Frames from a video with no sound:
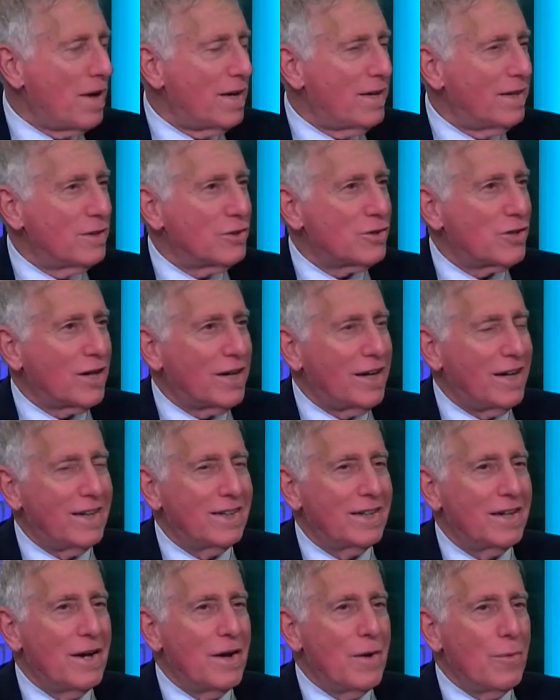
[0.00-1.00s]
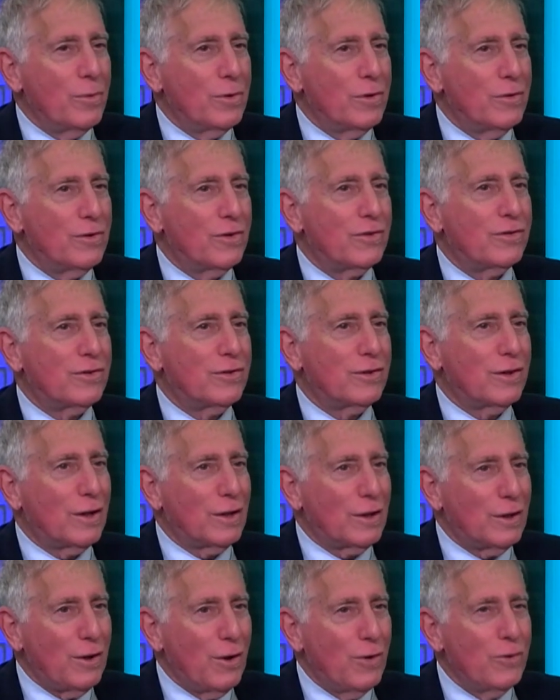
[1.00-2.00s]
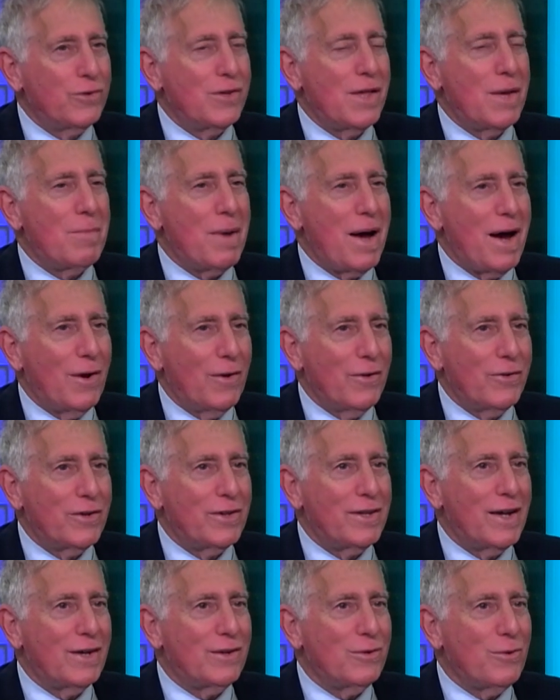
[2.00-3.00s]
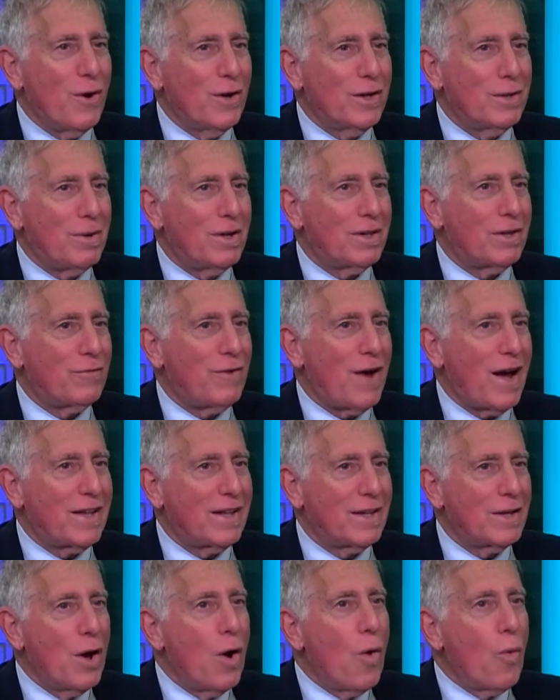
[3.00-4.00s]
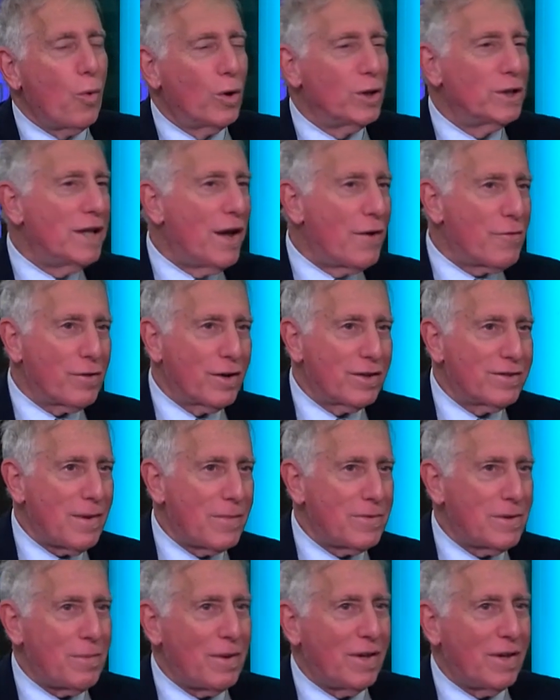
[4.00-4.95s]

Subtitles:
Bennett and Shaked would have just closed their mouths and not talked about the fact that we'll never accept the